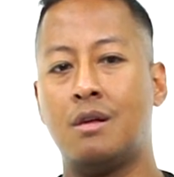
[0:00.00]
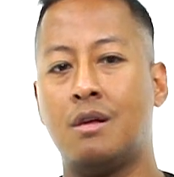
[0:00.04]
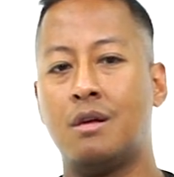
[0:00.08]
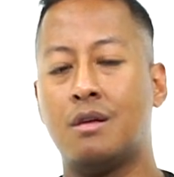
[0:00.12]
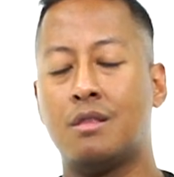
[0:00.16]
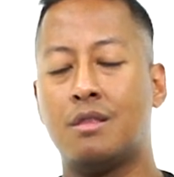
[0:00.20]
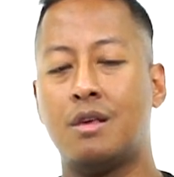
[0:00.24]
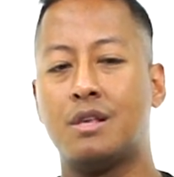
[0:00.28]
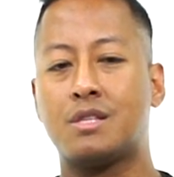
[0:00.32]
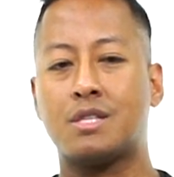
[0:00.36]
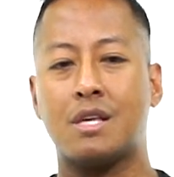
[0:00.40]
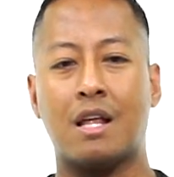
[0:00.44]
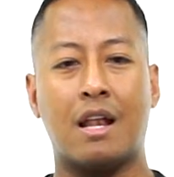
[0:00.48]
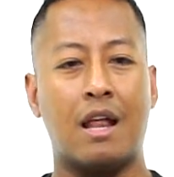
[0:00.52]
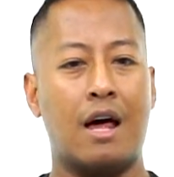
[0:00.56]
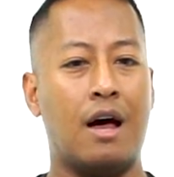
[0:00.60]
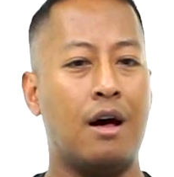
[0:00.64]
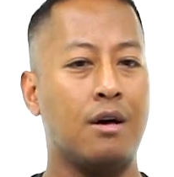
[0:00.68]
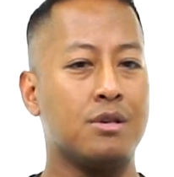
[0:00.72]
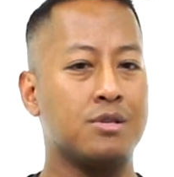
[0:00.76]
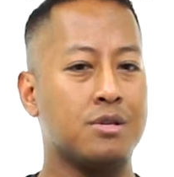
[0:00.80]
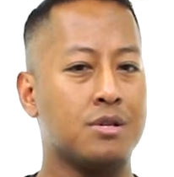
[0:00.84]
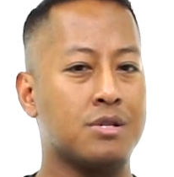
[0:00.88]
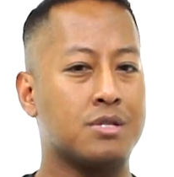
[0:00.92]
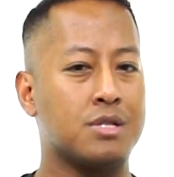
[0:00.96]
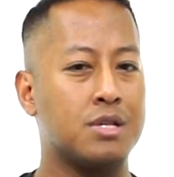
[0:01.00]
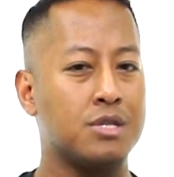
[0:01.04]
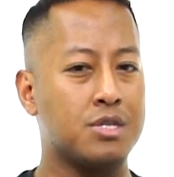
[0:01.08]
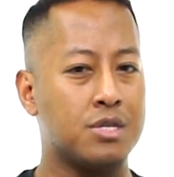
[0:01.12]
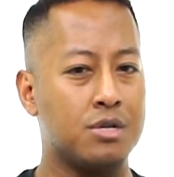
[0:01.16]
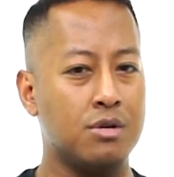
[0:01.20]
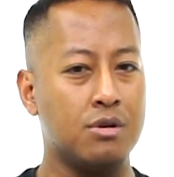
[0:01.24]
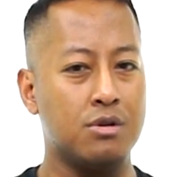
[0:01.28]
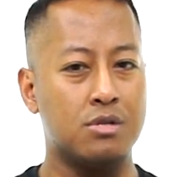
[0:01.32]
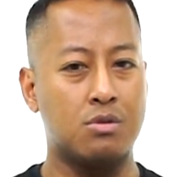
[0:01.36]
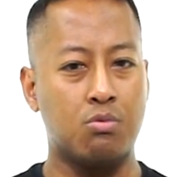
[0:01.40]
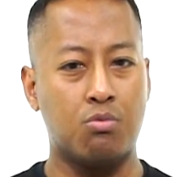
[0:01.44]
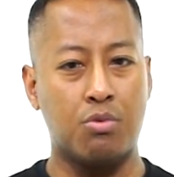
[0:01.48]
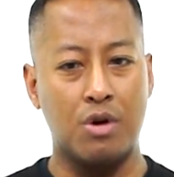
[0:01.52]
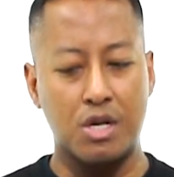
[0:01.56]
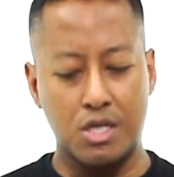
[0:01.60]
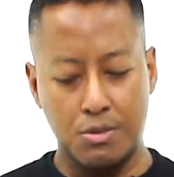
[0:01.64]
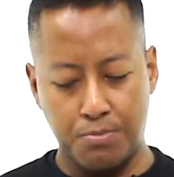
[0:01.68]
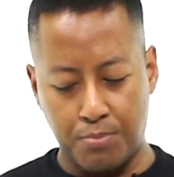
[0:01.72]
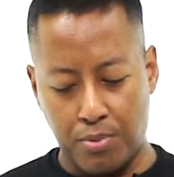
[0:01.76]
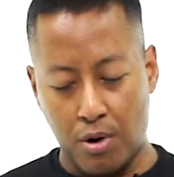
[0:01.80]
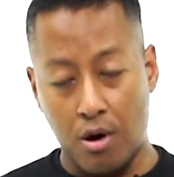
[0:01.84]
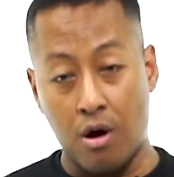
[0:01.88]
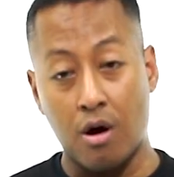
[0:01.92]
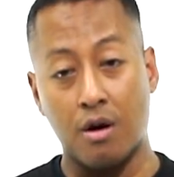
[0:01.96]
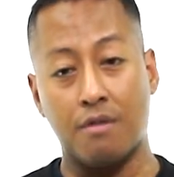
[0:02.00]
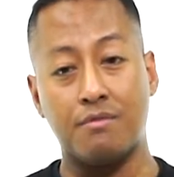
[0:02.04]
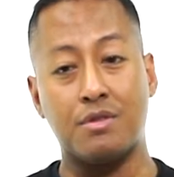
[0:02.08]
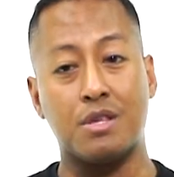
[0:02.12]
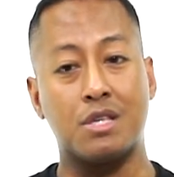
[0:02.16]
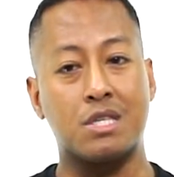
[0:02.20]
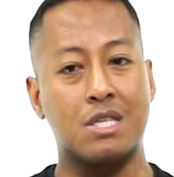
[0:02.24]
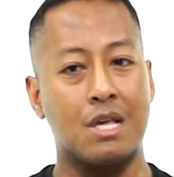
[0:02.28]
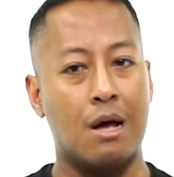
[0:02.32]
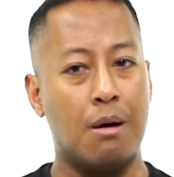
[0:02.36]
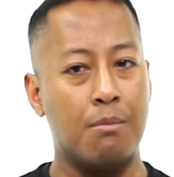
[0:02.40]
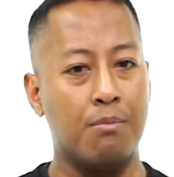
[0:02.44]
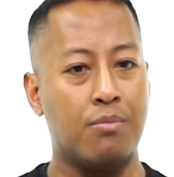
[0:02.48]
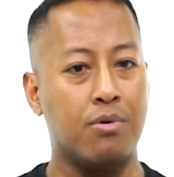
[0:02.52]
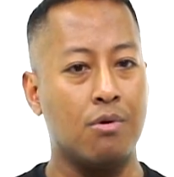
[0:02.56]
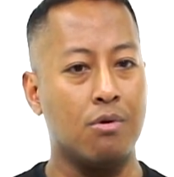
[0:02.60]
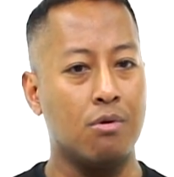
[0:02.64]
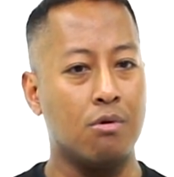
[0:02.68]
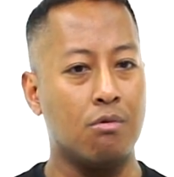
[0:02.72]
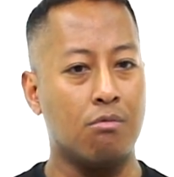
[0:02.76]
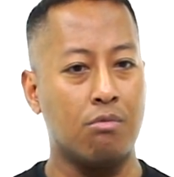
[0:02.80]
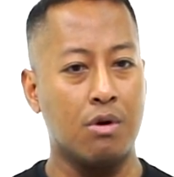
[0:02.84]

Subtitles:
This allows us to choose which part of the sample